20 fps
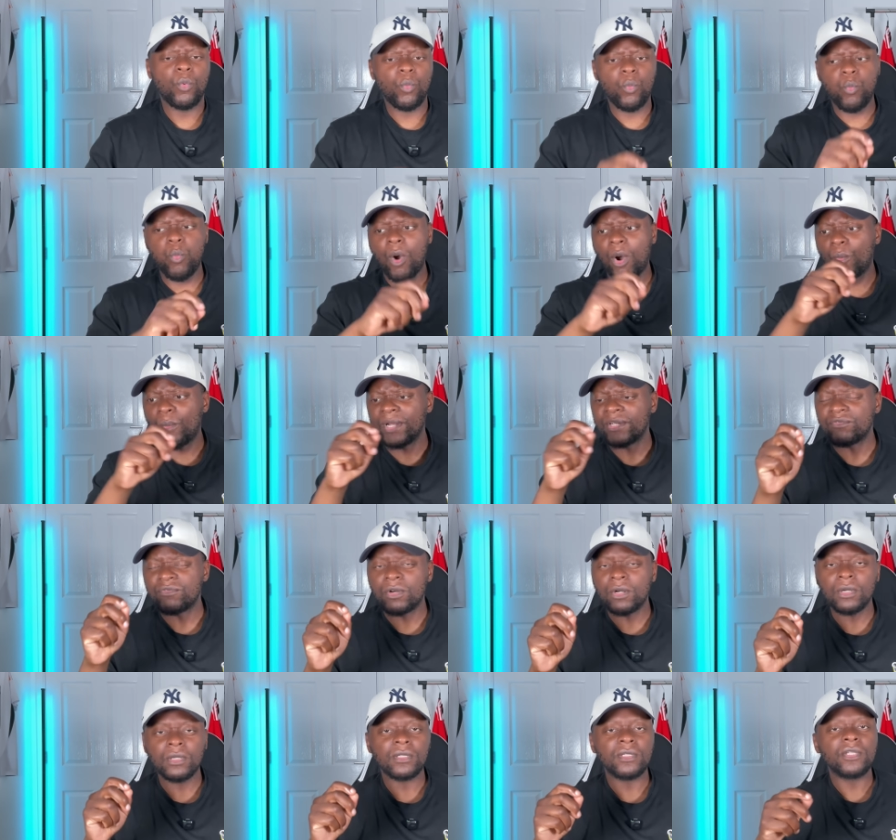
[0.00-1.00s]
what went
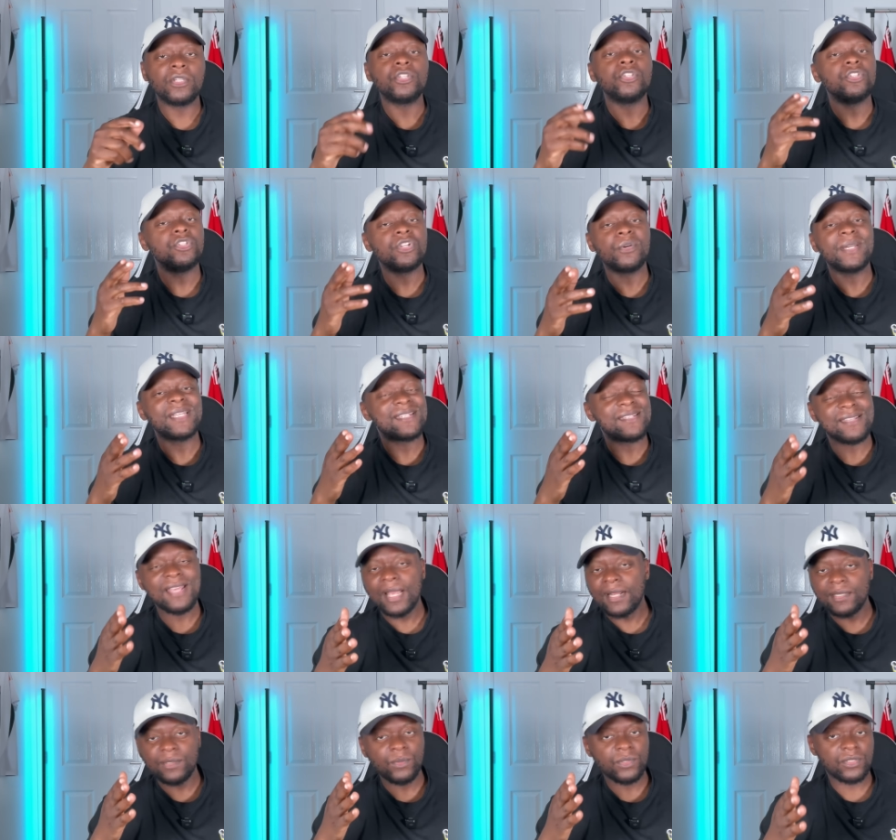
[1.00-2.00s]
wrong? You know
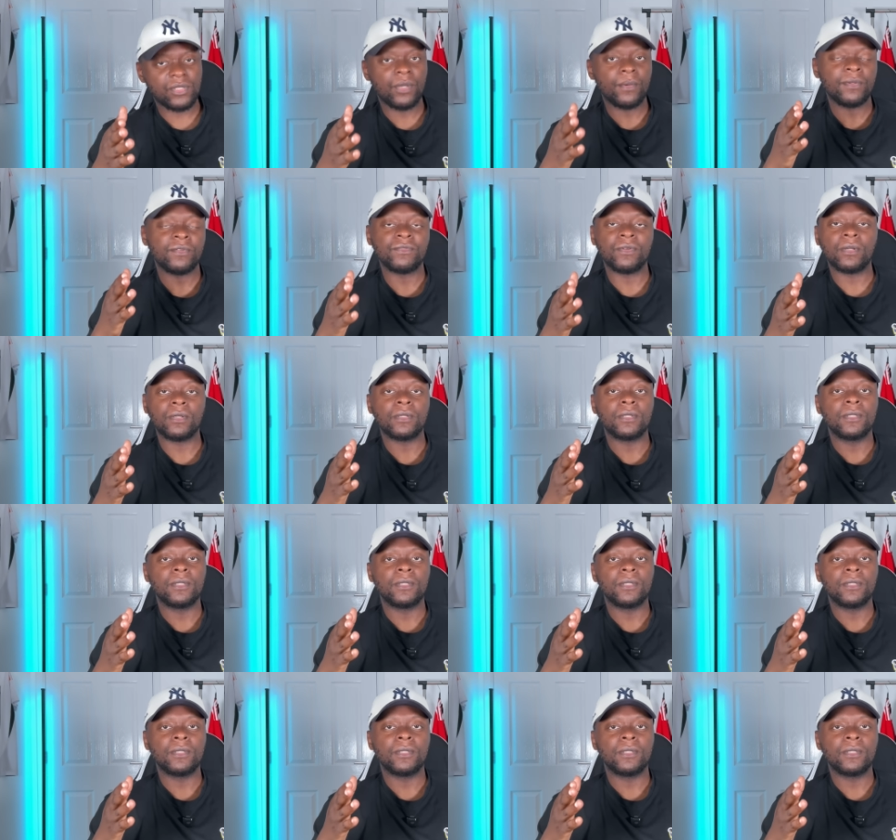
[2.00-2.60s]
exactly what's going wrong.